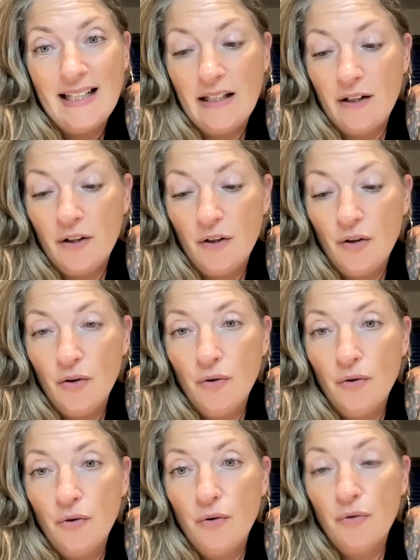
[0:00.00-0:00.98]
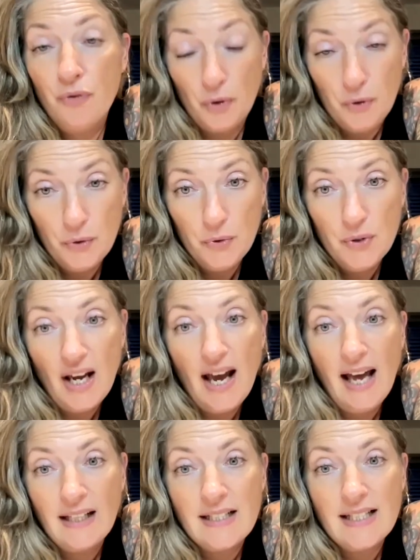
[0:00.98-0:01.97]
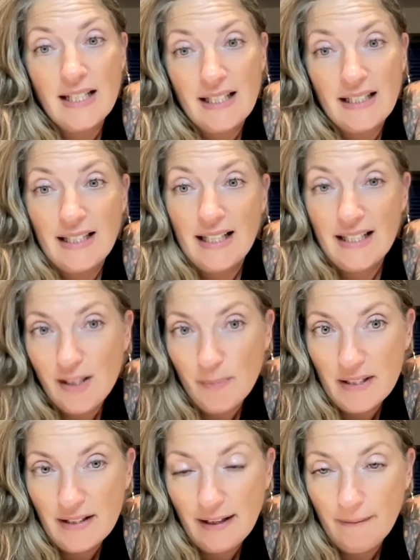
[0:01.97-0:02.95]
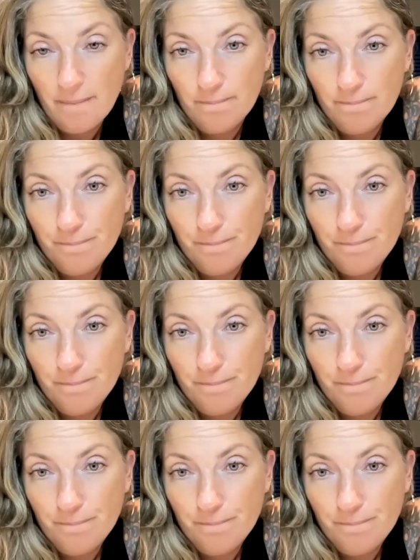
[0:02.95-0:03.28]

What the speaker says: in food and in intimacy.